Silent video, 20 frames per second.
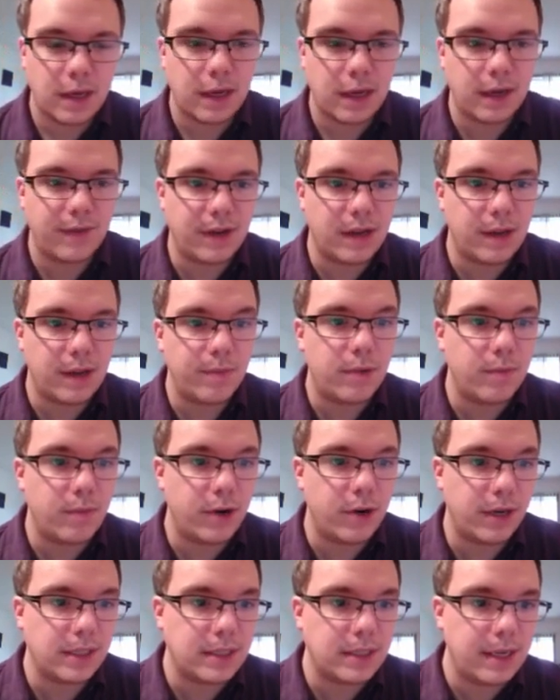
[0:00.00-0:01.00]
I have a couple
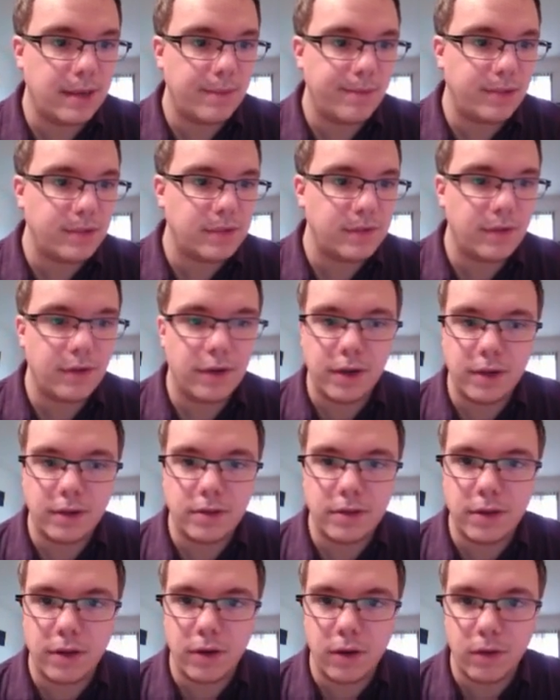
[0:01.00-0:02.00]
more examples for
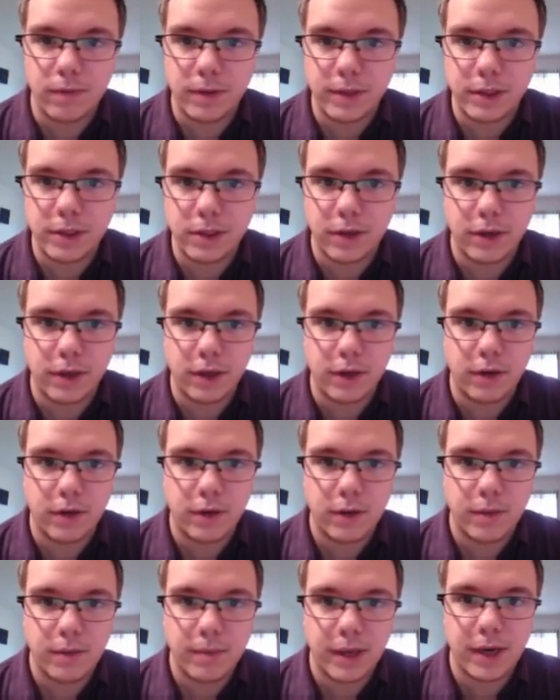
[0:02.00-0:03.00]
you to hopefully show
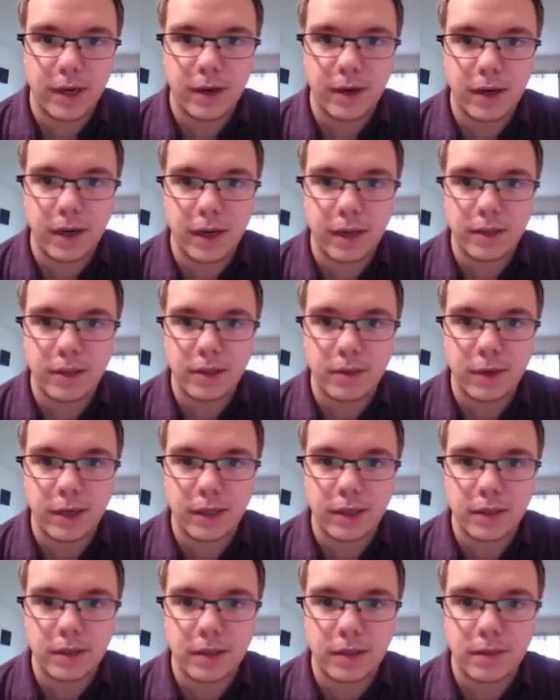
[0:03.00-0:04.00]
you better how this
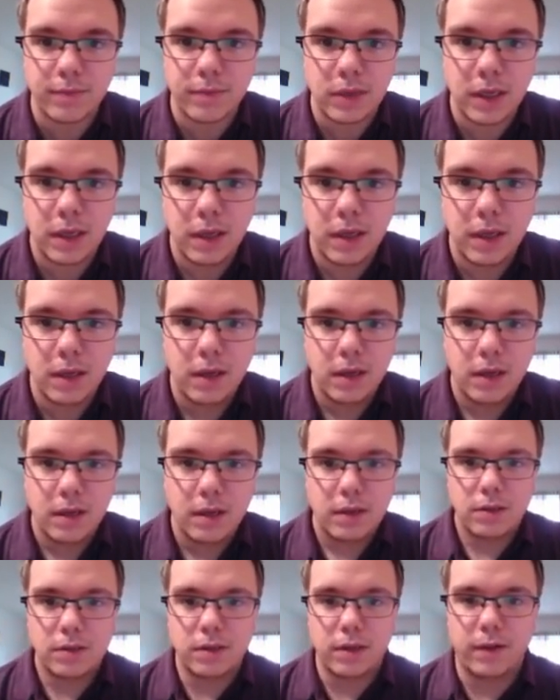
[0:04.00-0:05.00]
works.
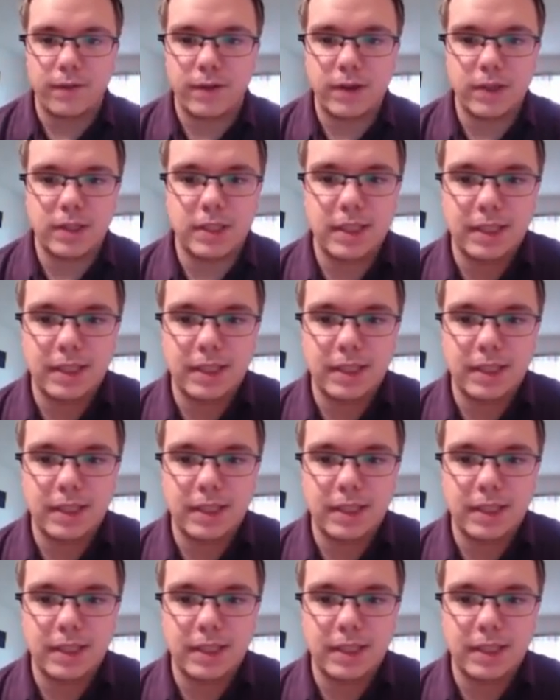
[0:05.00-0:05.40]
So the first